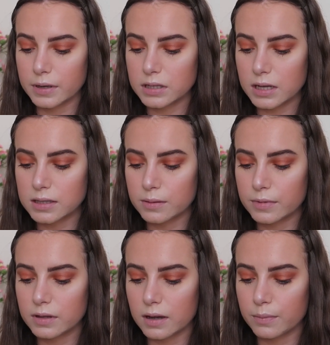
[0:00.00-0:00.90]
going to take some
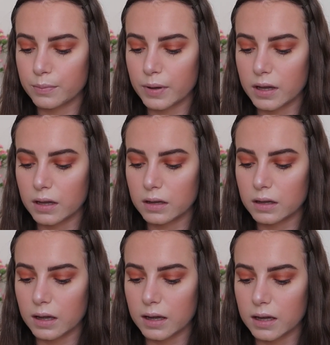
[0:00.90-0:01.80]
of that pink
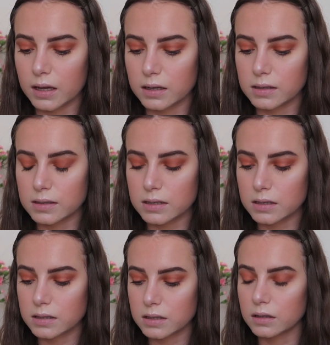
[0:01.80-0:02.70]
and
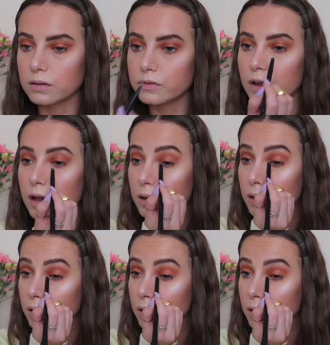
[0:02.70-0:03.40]
silver